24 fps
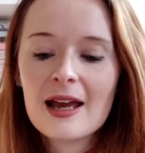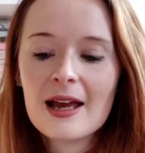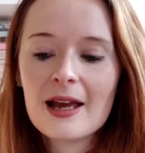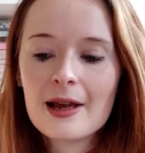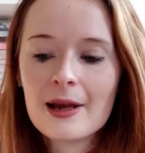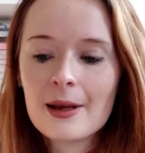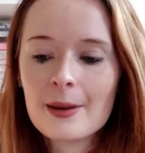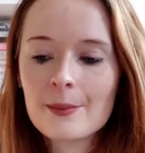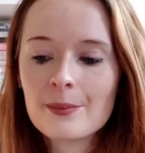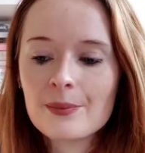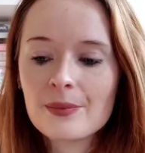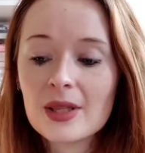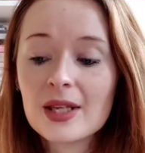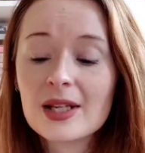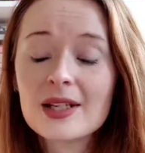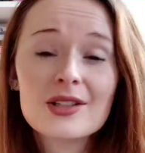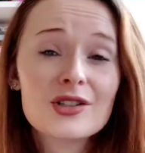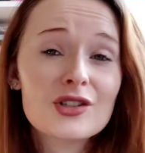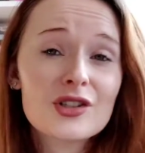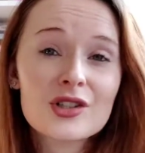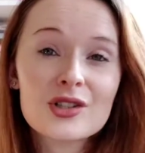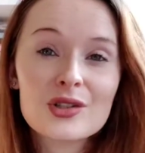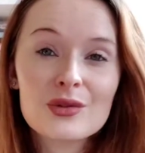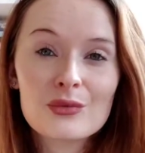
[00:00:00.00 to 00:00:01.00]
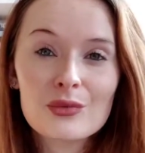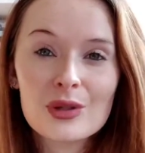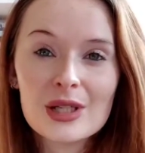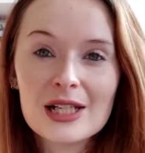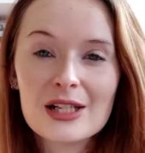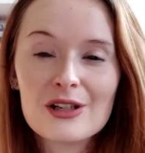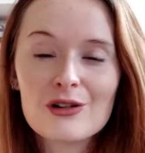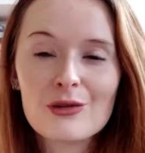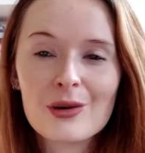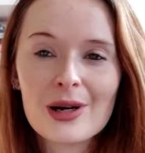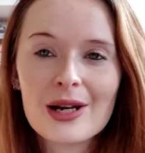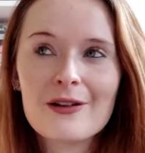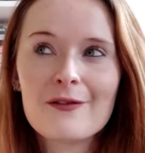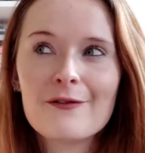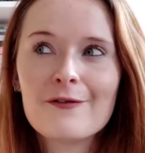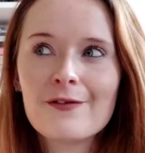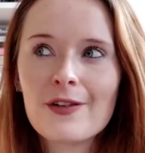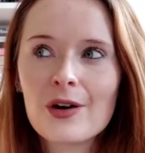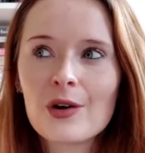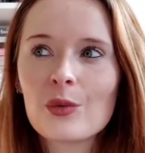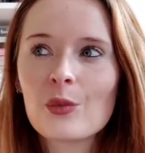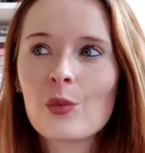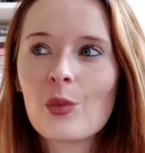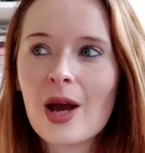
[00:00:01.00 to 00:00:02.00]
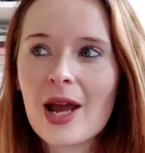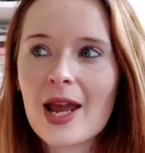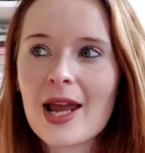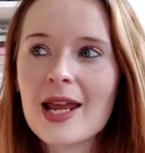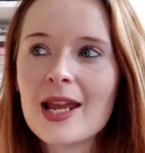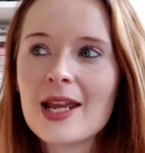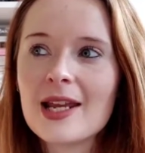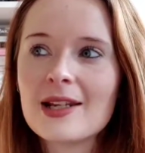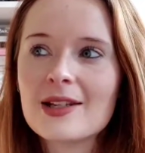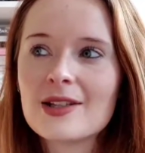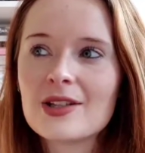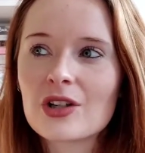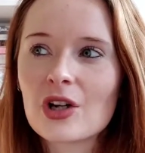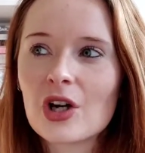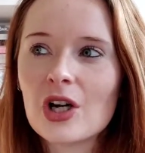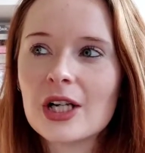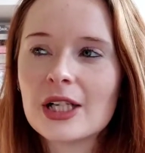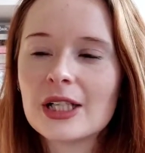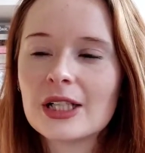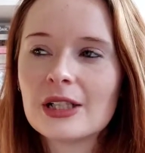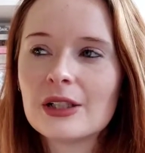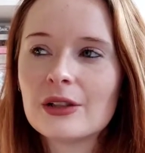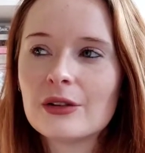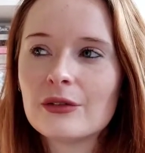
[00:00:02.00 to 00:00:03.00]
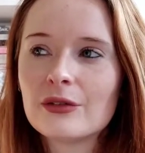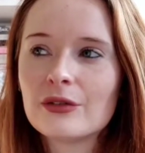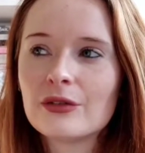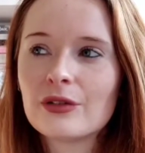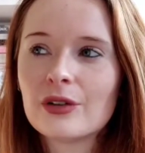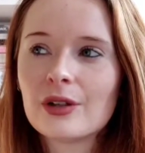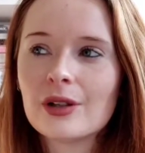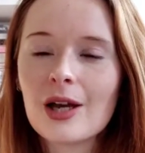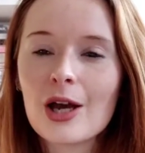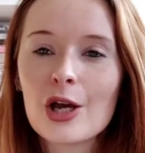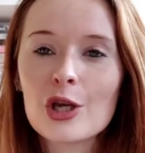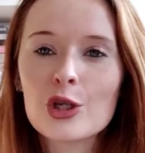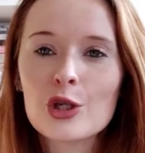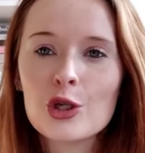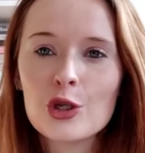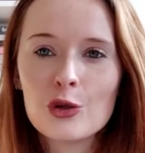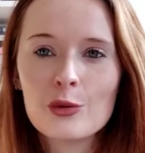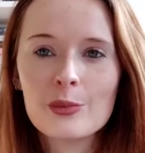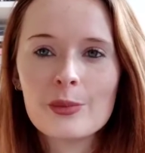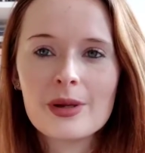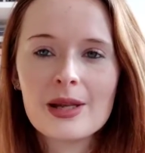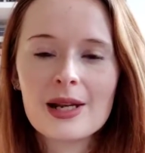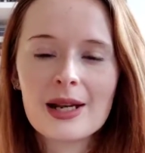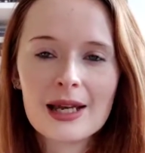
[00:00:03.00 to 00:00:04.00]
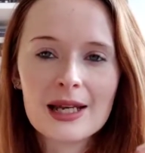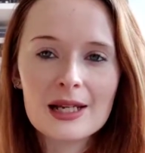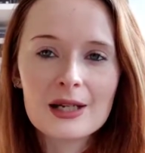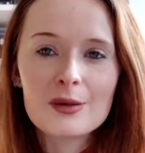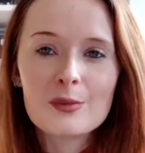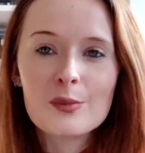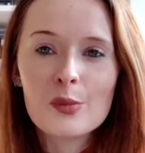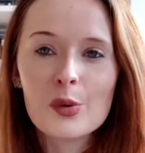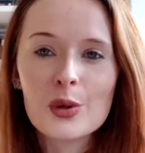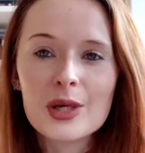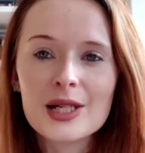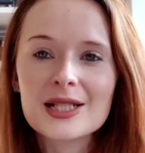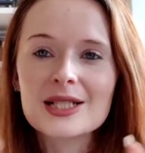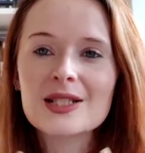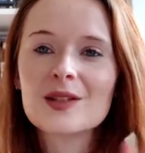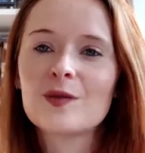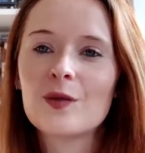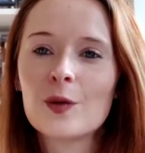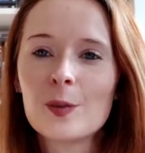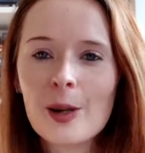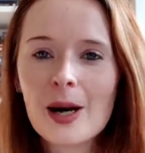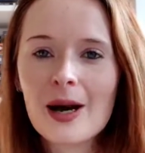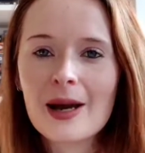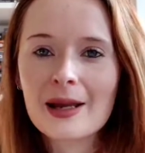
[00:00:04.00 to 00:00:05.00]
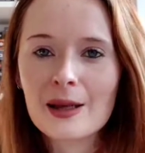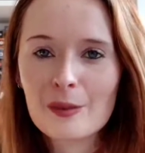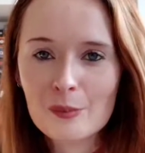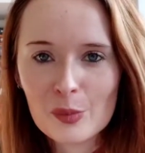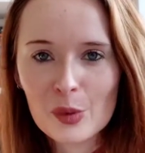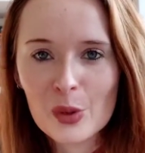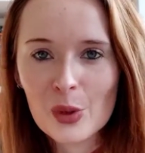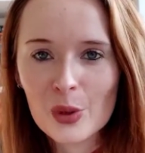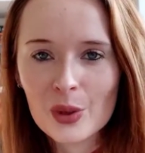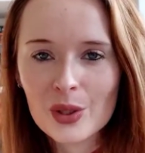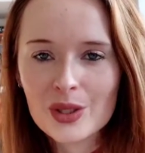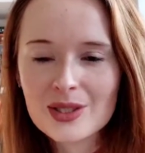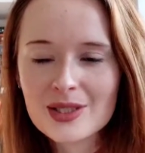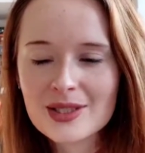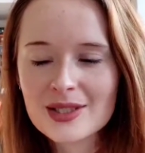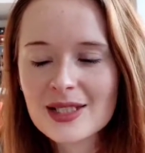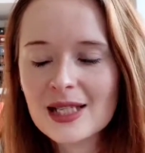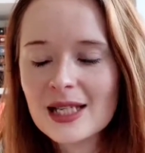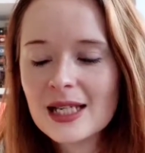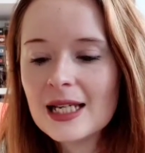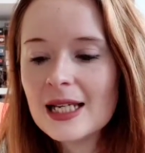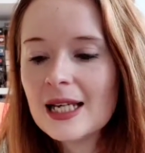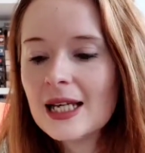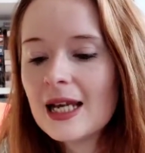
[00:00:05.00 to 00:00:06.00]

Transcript: And it's just a really great fun way to kind of accumulate points for buying books.